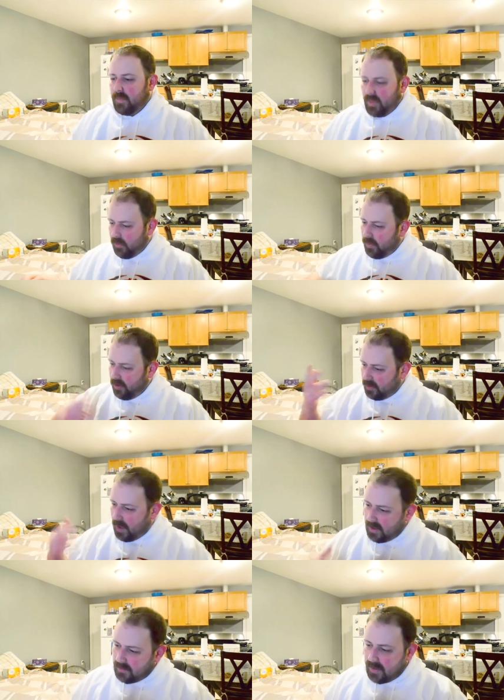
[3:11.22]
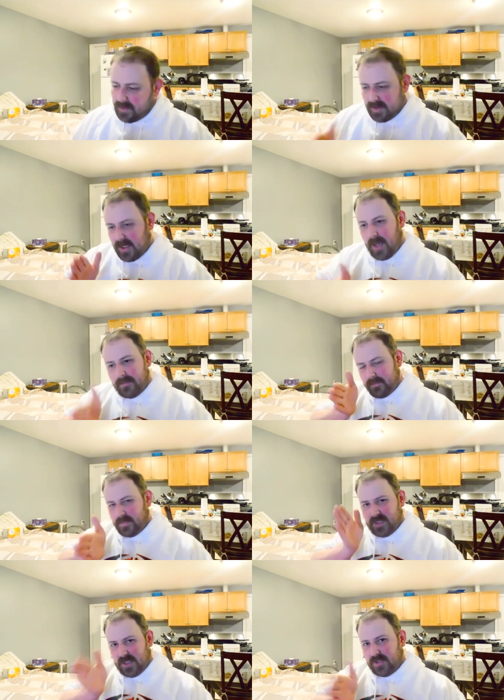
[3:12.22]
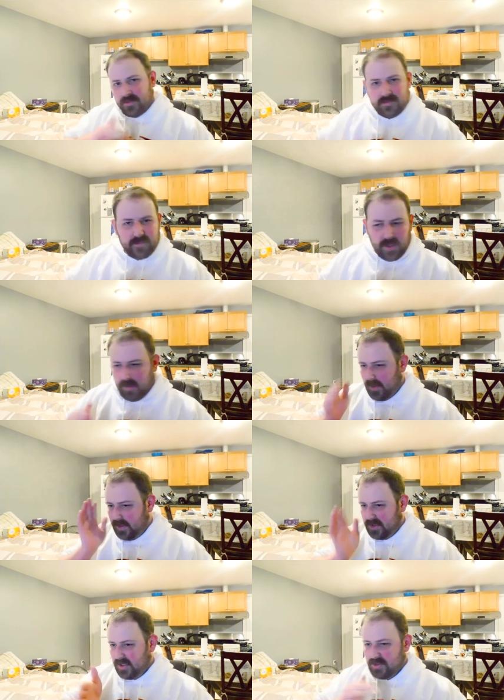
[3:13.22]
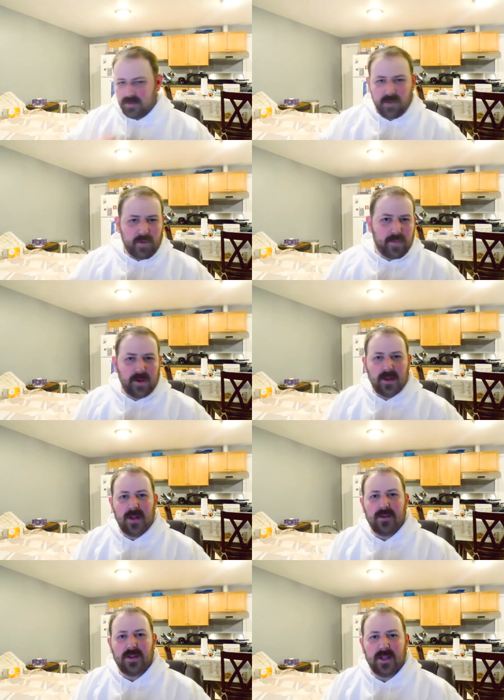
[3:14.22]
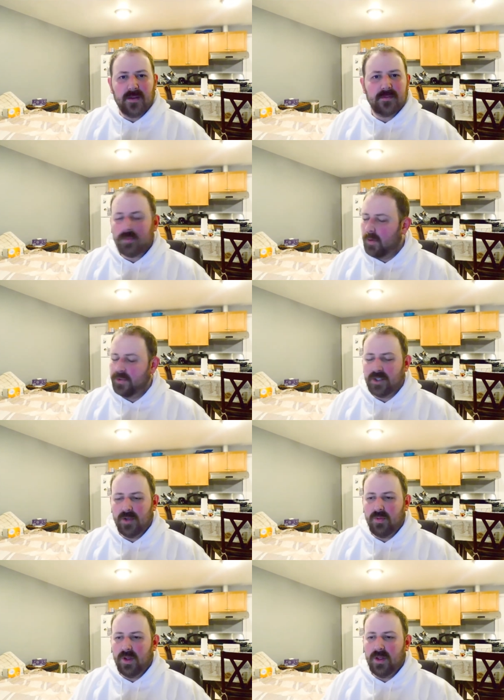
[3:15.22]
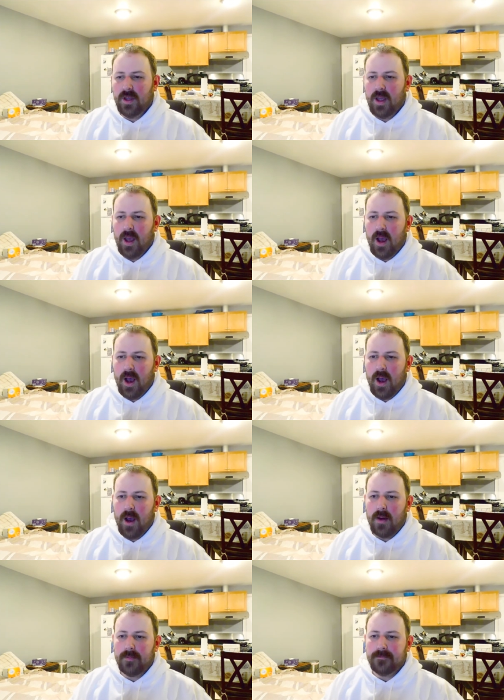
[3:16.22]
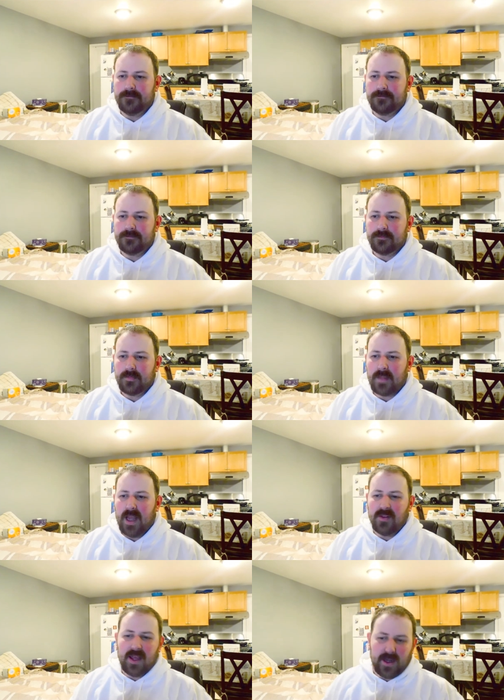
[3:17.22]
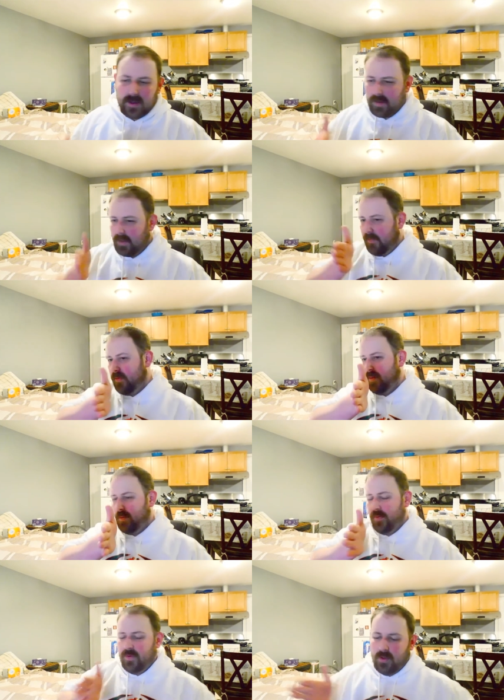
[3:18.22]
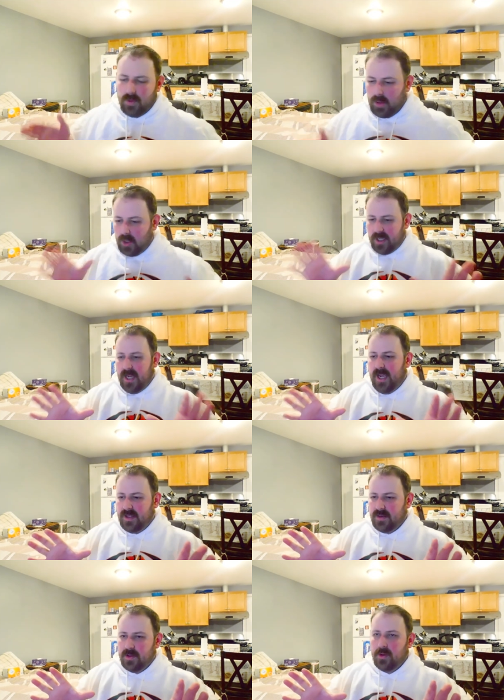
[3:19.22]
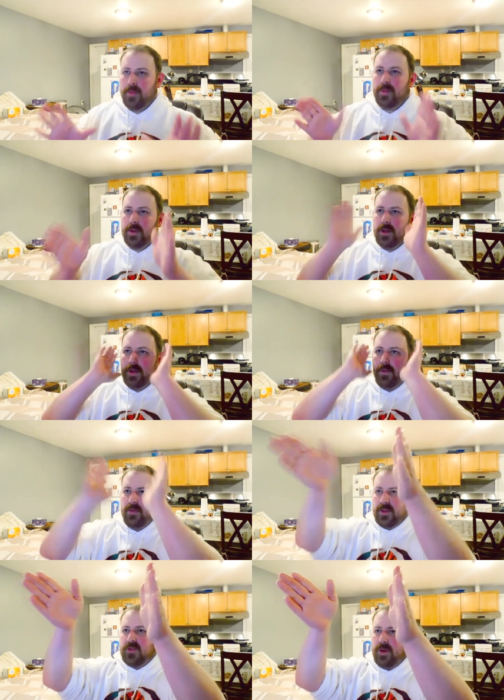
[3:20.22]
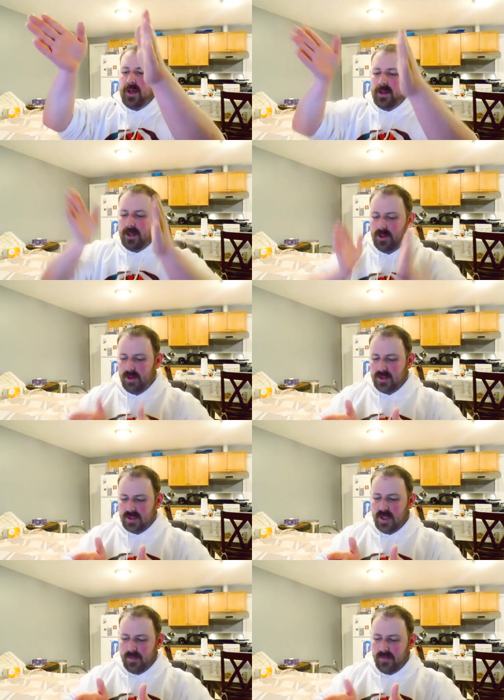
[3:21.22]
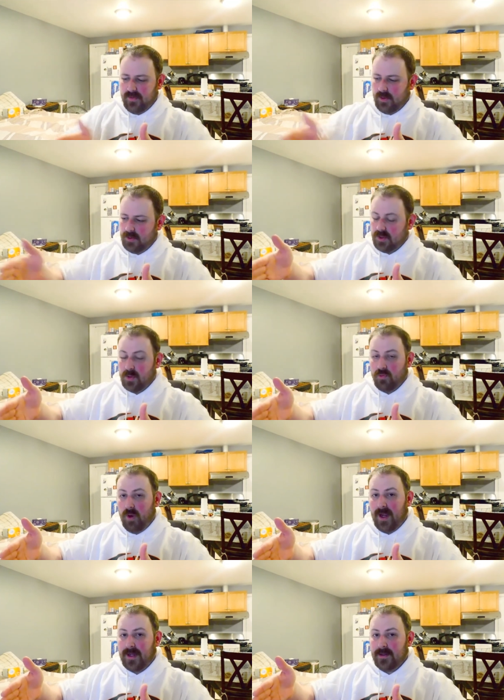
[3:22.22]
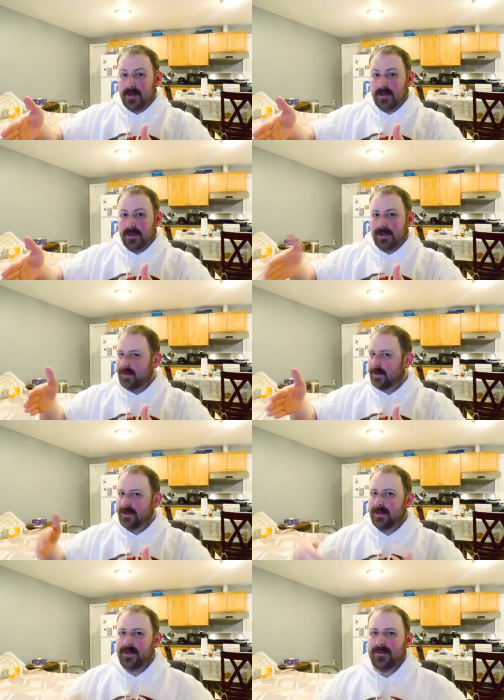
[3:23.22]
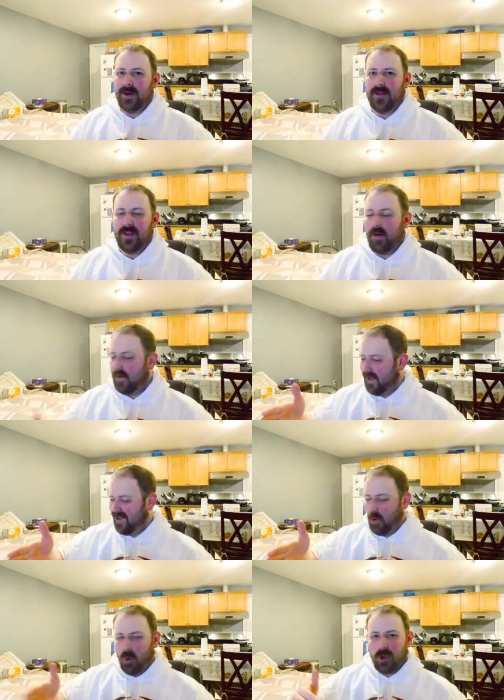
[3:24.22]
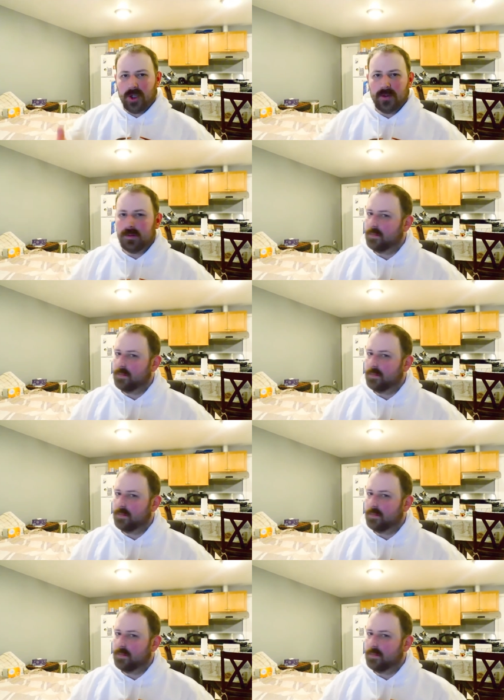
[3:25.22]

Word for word: the three-point line, I like the top center. You know, I like the center of the three-point line right there. Always a good one. I like if you are looking at the hoop this way and you're at the top. If you go to the right, right there on that corner.